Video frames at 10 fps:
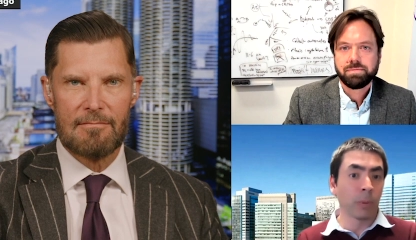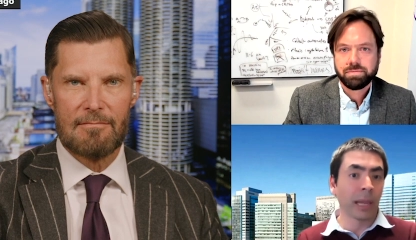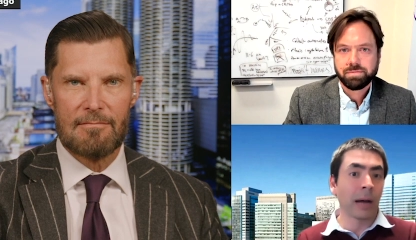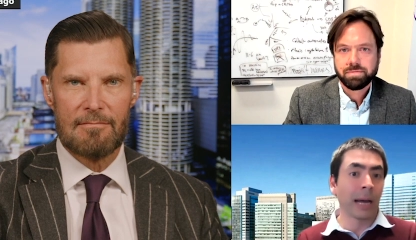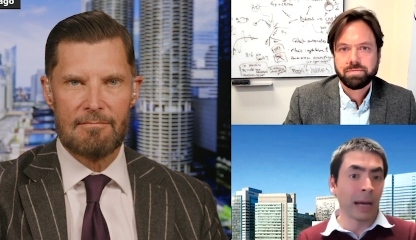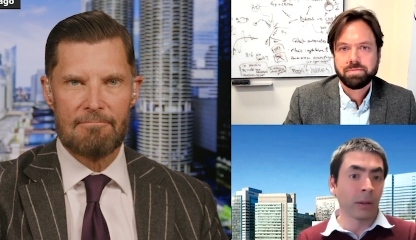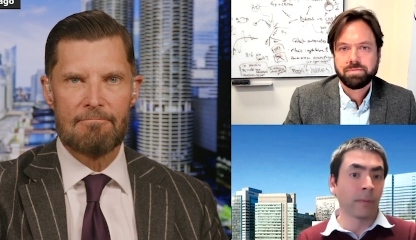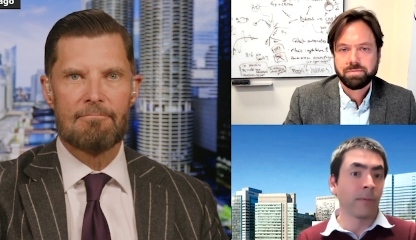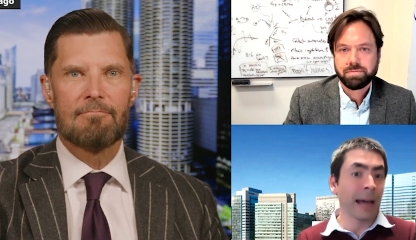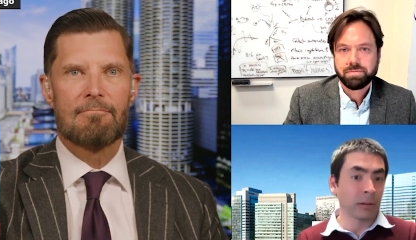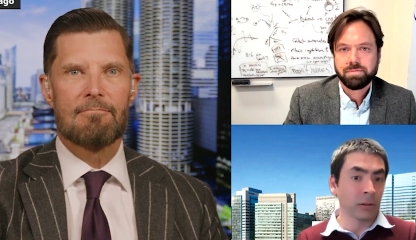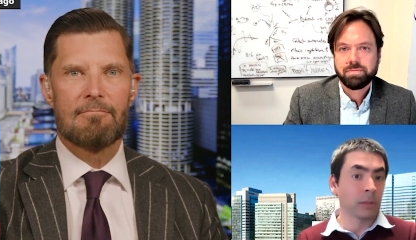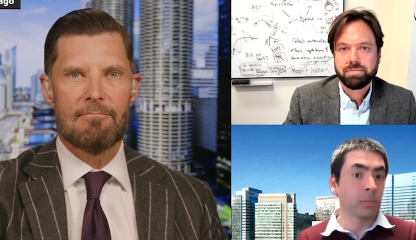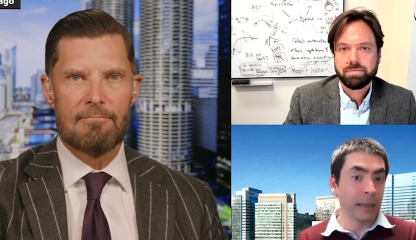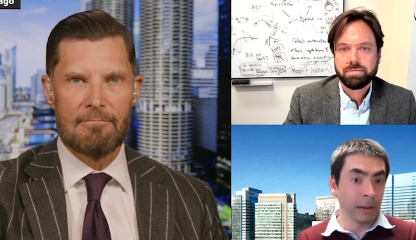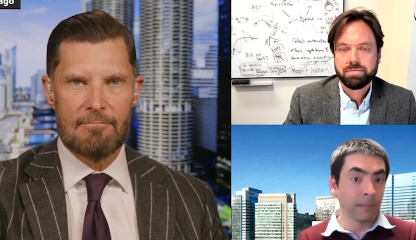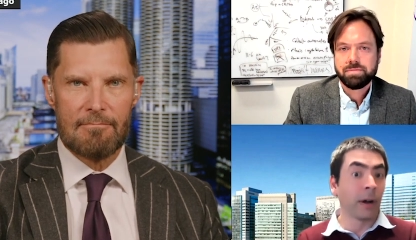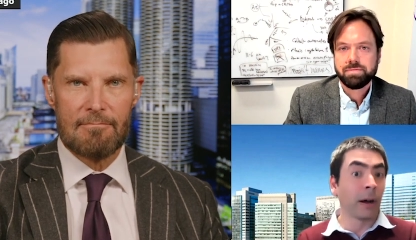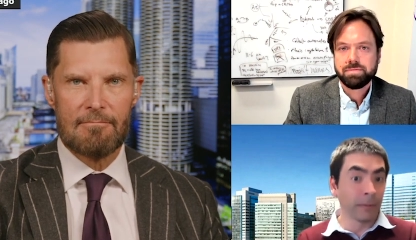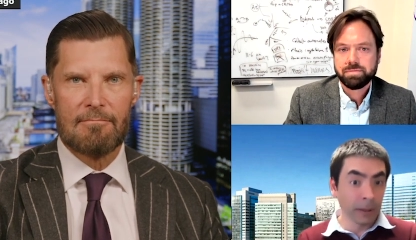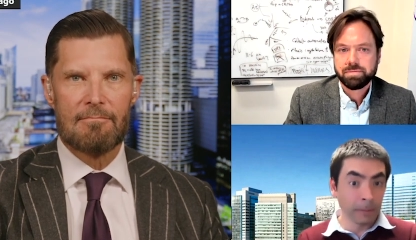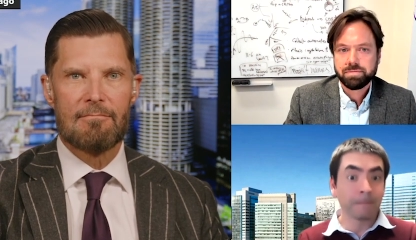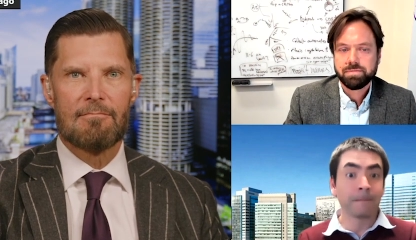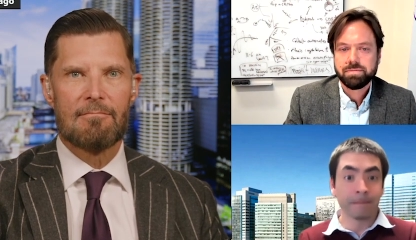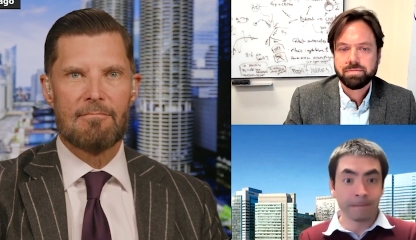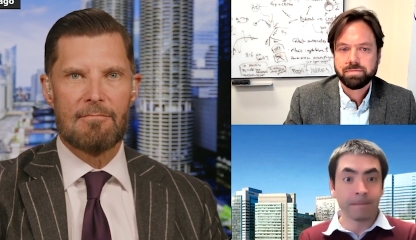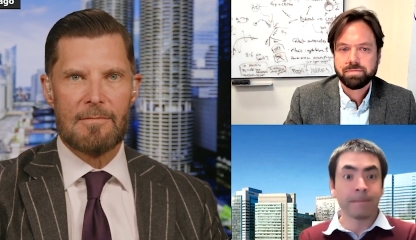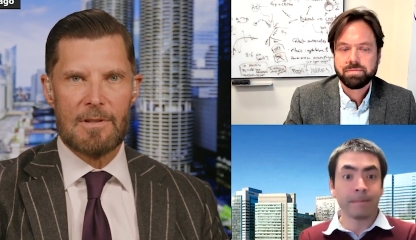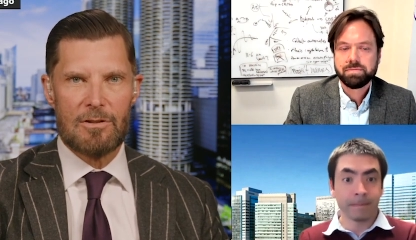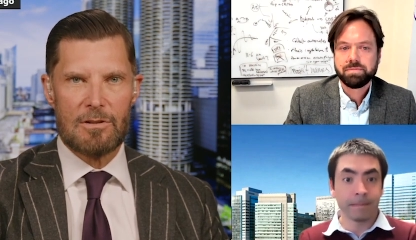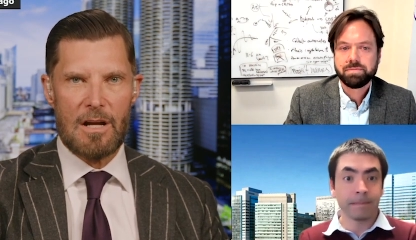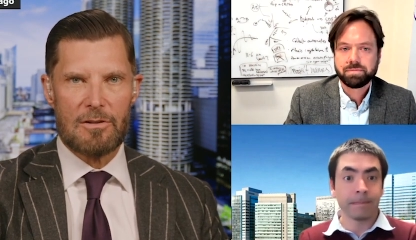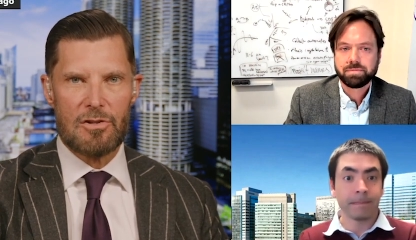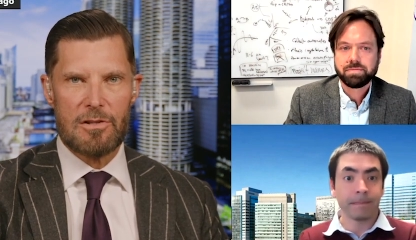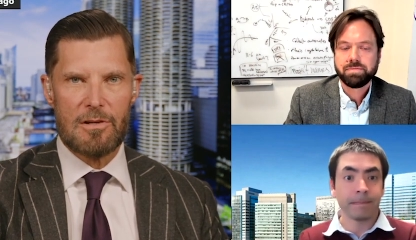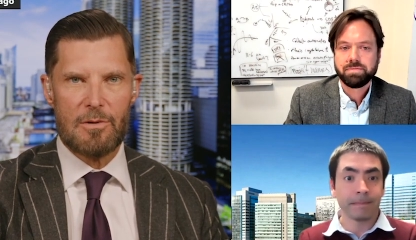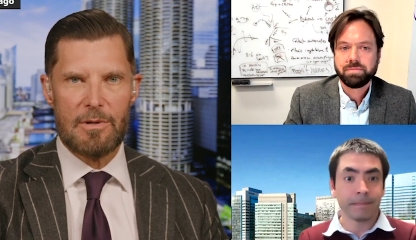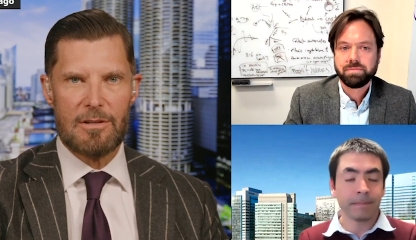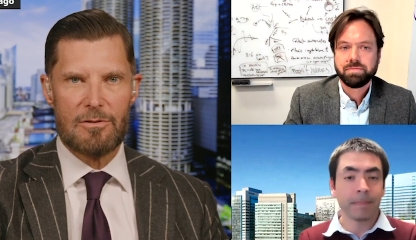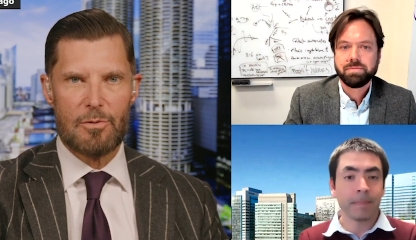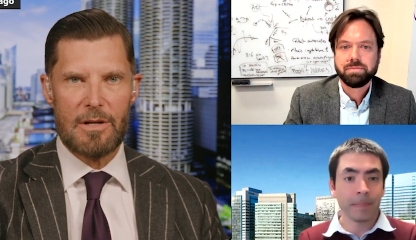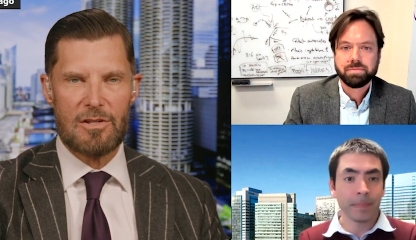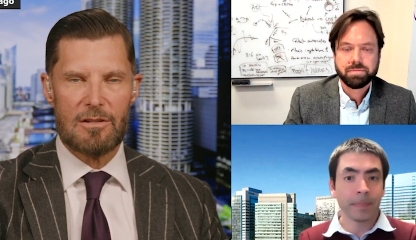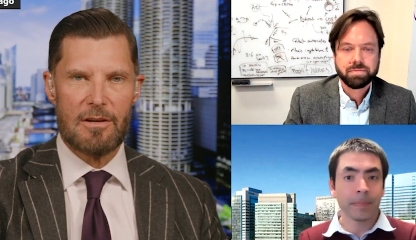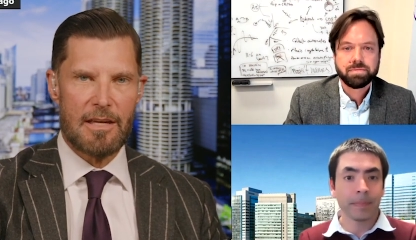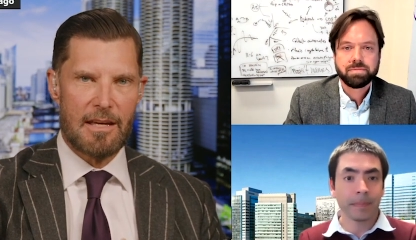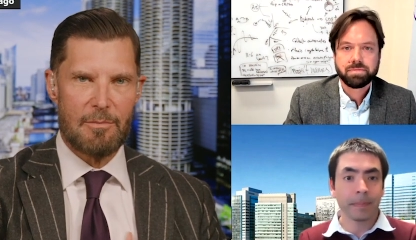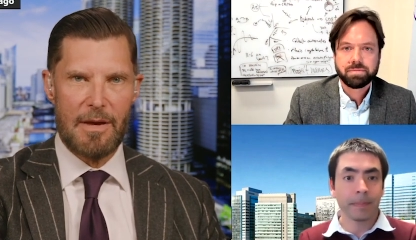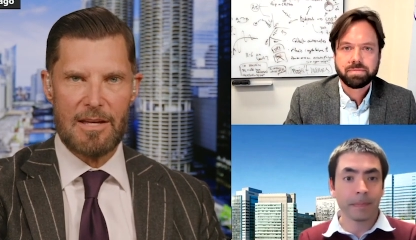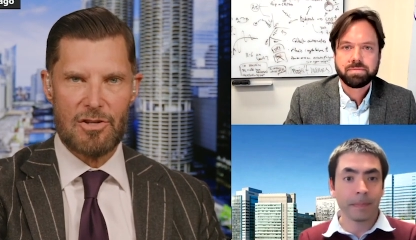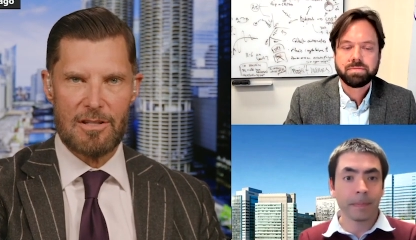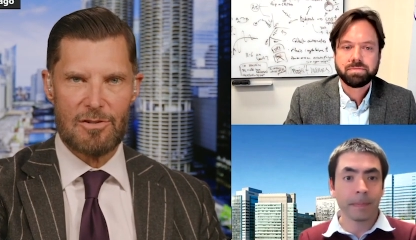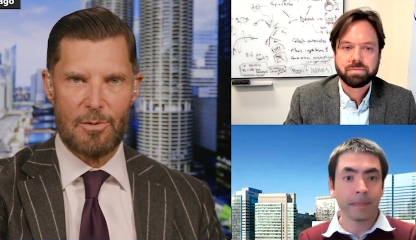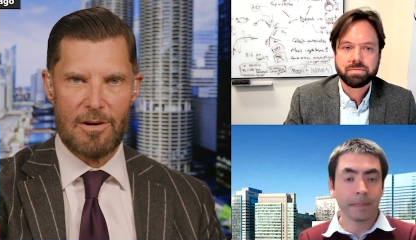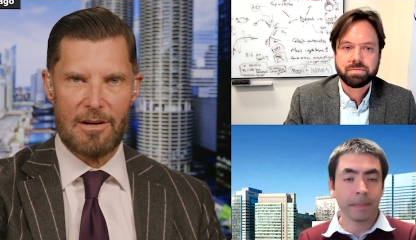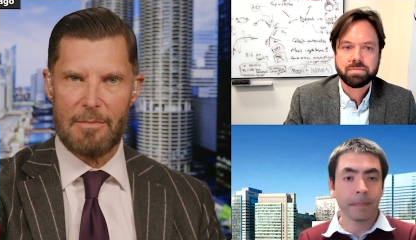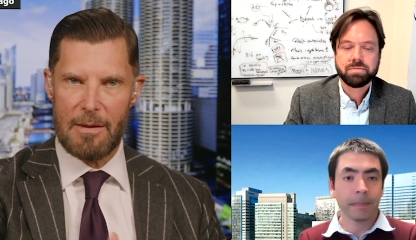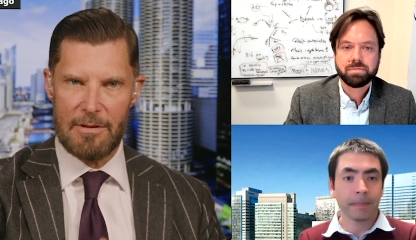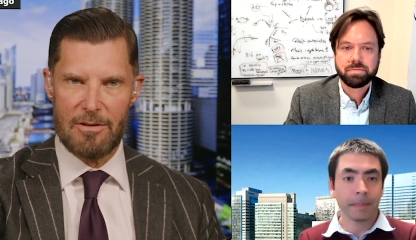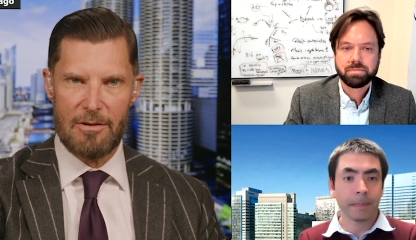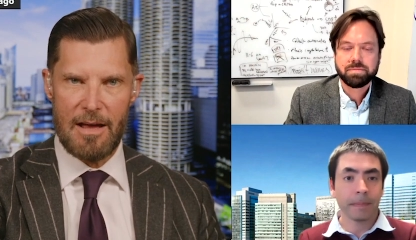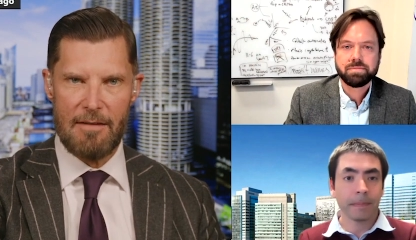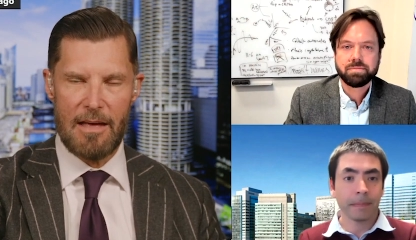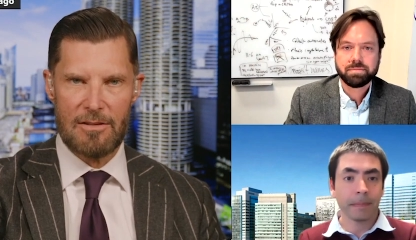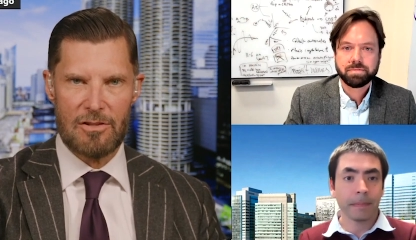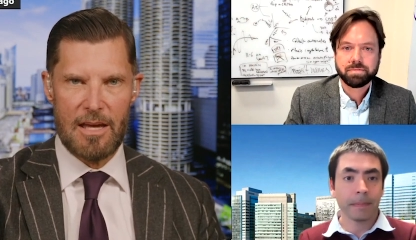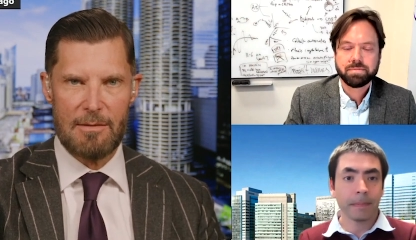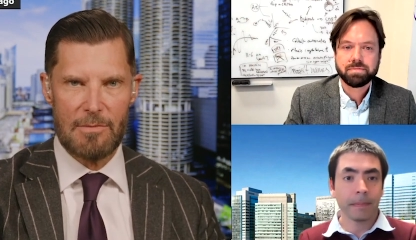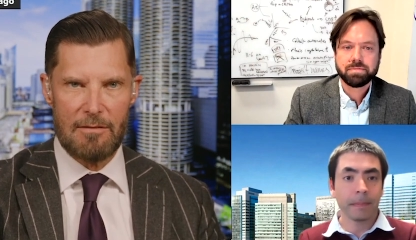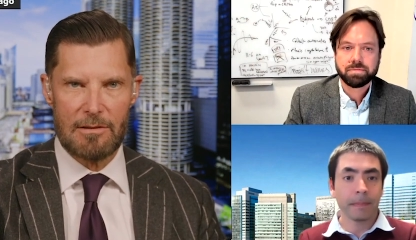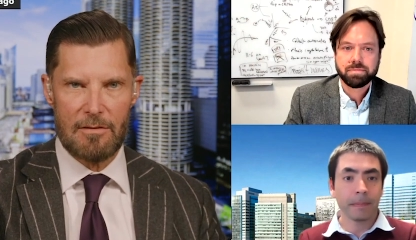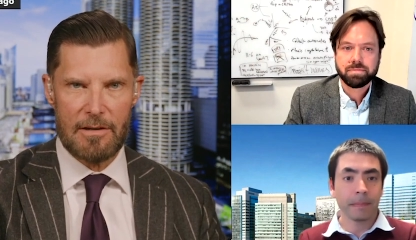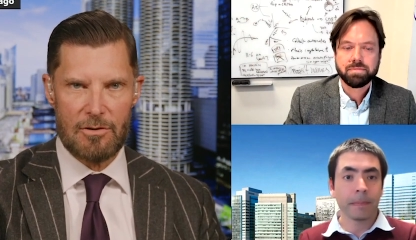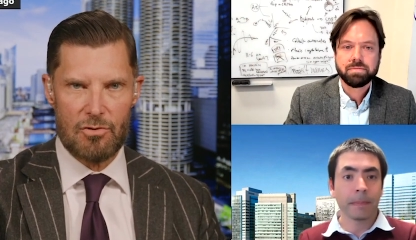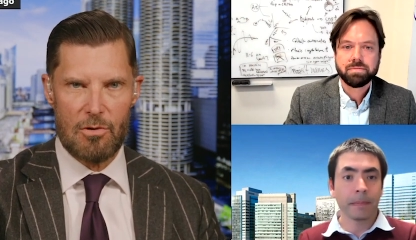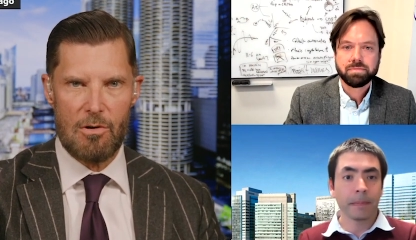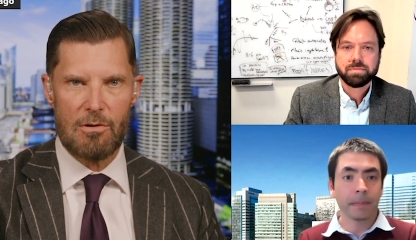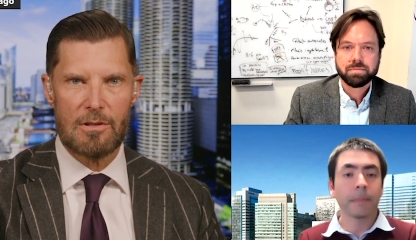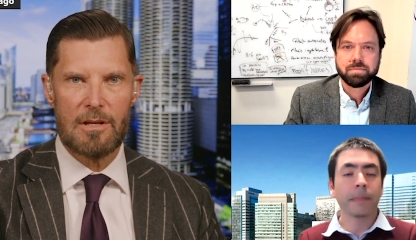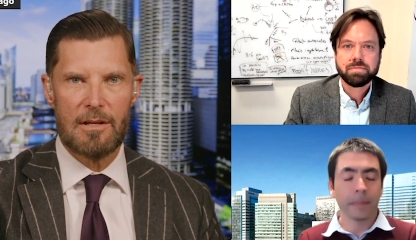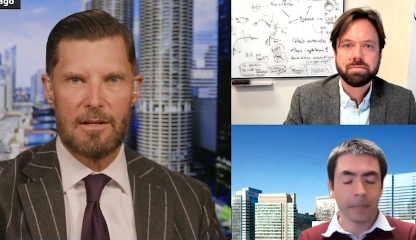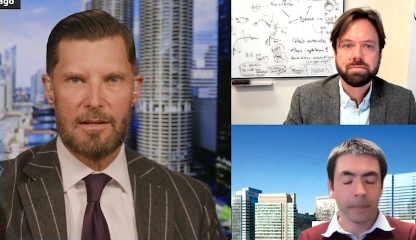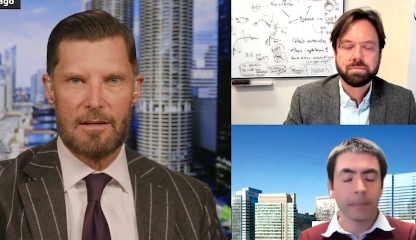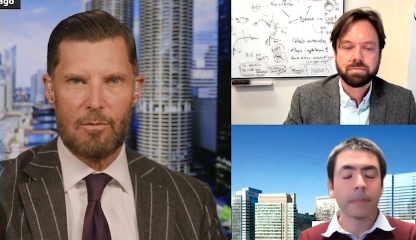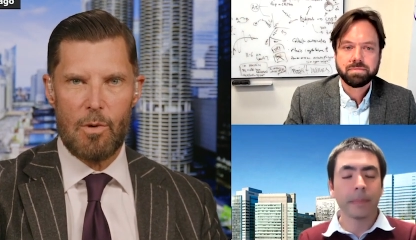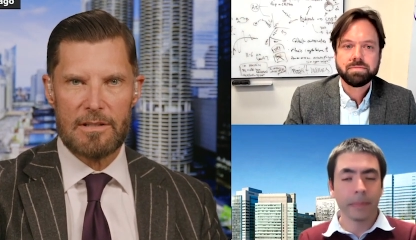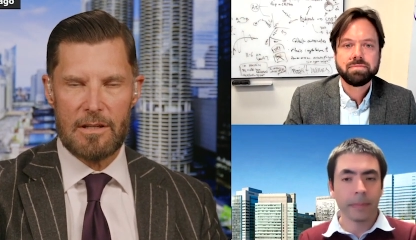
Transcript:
Speaker 1: without other factors being involved
Speaker 2: so, Dr. Schluter, when you switch to looking at patients where maybe you don't have that same level of control, what did